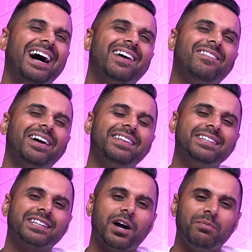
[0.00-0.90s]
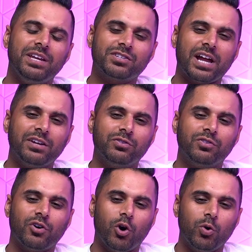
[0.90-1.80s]
I think it's a combination. I don't
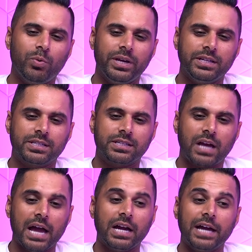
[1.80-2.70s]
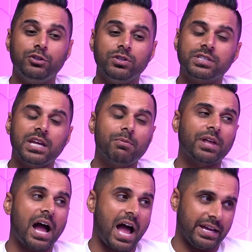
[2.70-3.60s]
always. I do the same on the
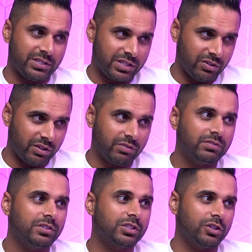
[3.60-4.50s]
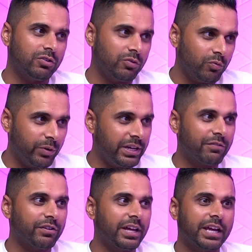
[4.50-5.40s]
highs too, though. So
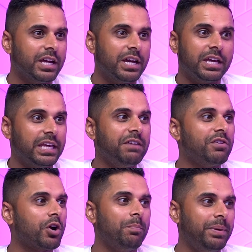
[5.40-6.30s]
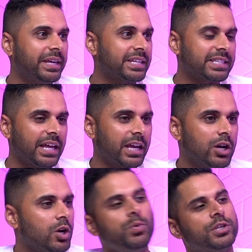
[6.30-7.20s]
whenever like even our biggest
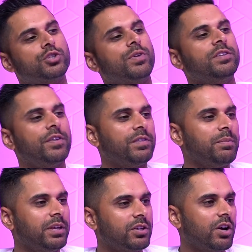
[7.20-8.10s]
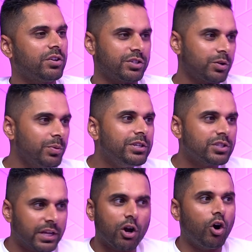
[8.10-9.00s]
we just raised $50 million or we
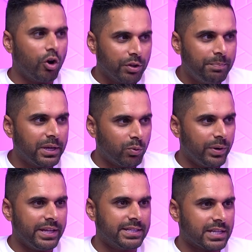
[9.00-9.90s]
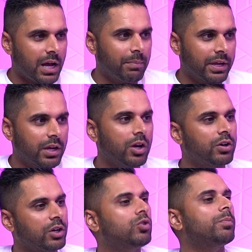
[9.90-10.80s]
just all the big wins, I'm like,
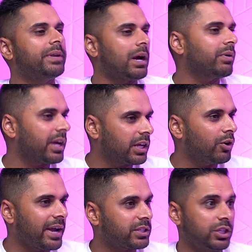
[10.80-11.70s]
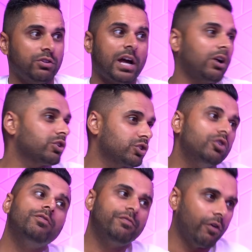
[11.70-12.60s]
okay, cool, but now we gotta go execute. I also
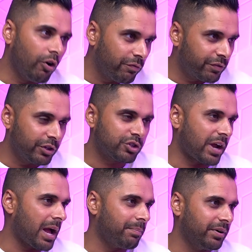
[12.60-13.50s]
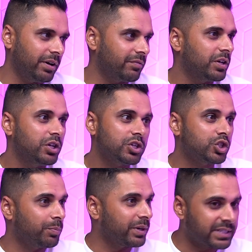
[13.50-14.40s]
don't fall for the trap of
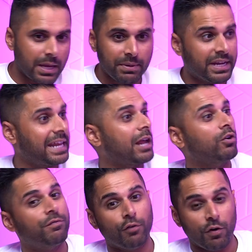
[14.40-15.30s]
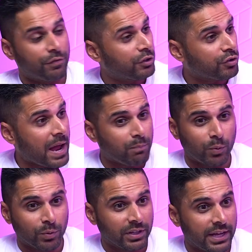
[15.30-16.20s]
super excitement, and I don't fall for the trap
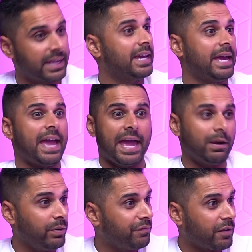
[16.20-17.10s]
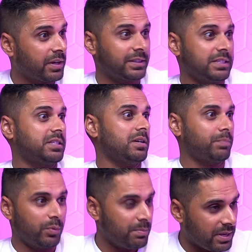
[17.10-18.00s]
when we're like, hey, we fucked this up
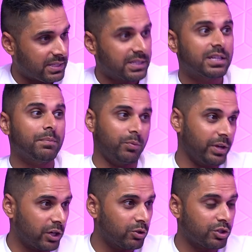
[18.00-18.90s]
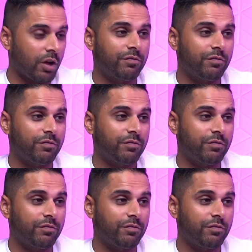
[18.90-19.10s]
or we messed this up and we gotta go solve